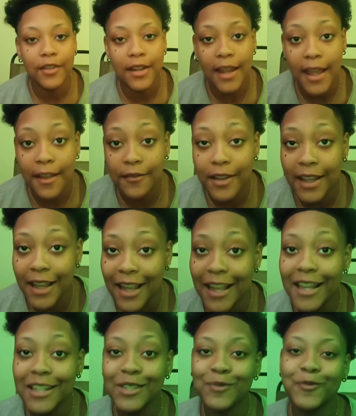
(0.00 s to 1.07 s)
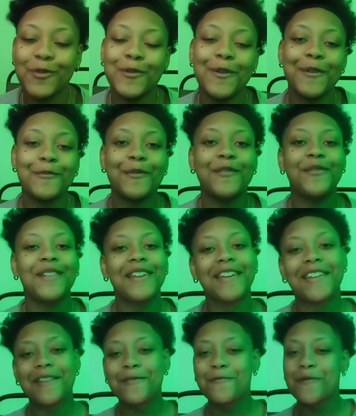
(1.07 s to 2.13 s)
Navy? It's Woo, and we
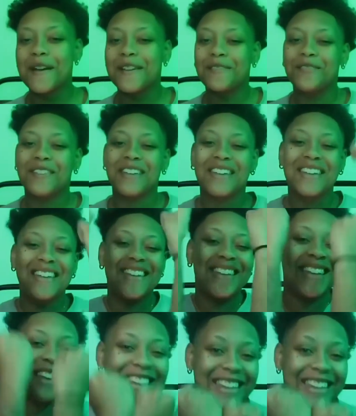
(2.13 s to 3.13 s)
finna get wavy. You